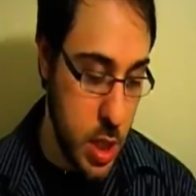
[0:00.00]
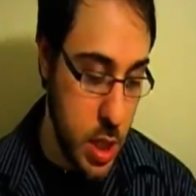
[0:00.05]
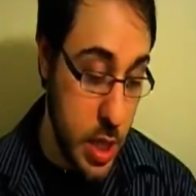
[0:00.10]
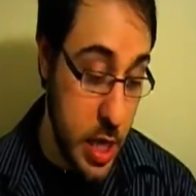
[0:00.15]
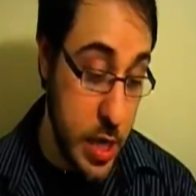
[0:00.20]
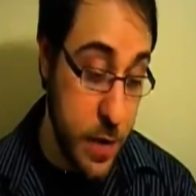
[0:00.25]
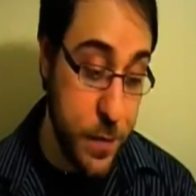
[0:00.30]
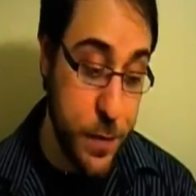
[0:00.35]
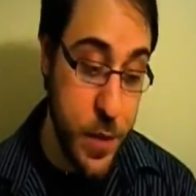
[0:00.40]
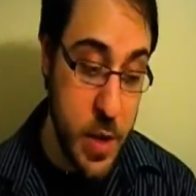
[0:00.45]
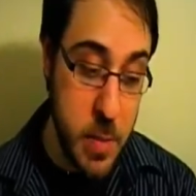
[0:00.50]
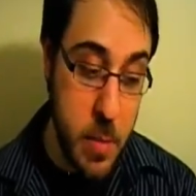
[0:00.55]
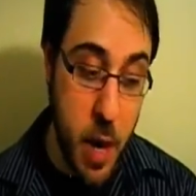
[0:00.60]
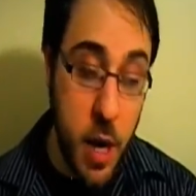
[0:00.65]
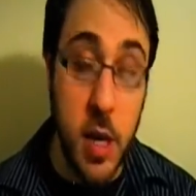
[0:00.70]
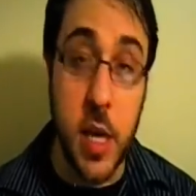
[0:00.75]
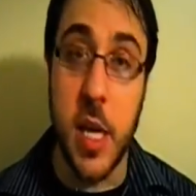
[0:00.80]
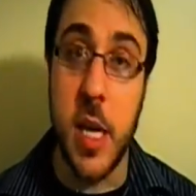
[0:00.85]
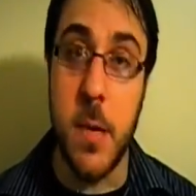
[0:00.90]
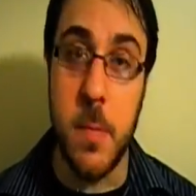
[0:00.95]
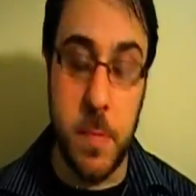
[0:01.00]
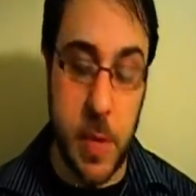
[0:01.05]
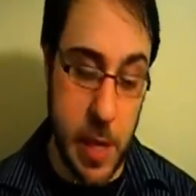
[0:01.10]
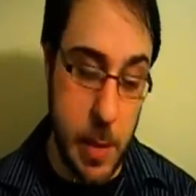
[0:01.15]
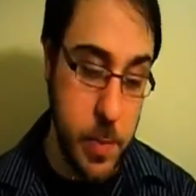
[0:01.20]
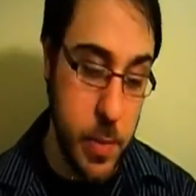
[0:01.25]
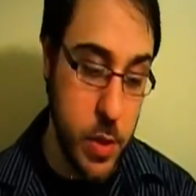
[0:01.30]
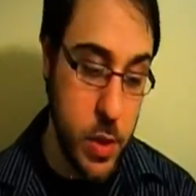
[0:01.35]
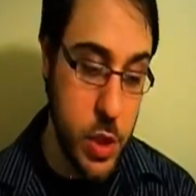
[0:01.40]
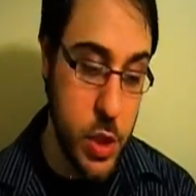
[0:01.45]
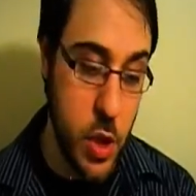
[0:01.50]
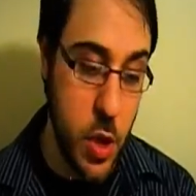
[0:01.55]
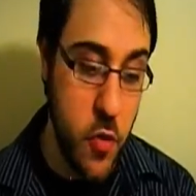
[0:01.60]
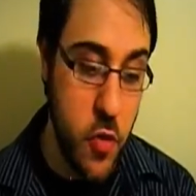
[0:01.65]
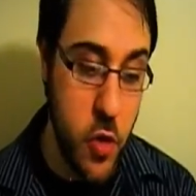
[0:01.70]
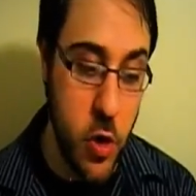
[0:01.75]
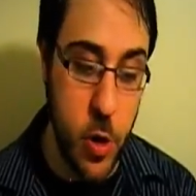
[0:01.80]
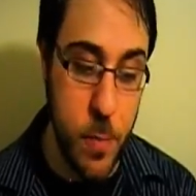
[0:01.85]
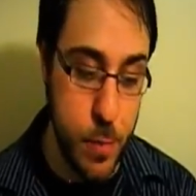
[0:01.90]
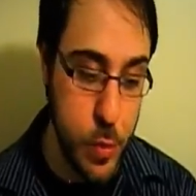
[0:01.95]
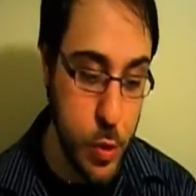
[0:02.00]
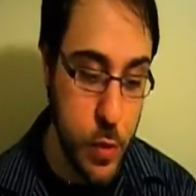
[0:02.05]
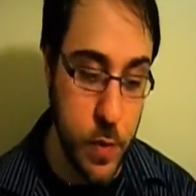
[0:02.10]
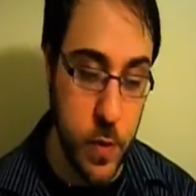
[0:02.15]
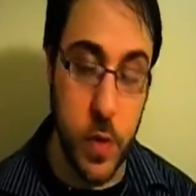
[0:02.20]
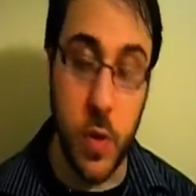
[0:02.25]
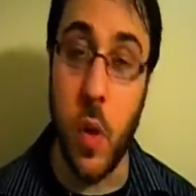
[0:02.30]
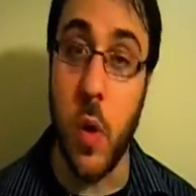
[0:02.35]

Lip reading: In a free market, people show their approval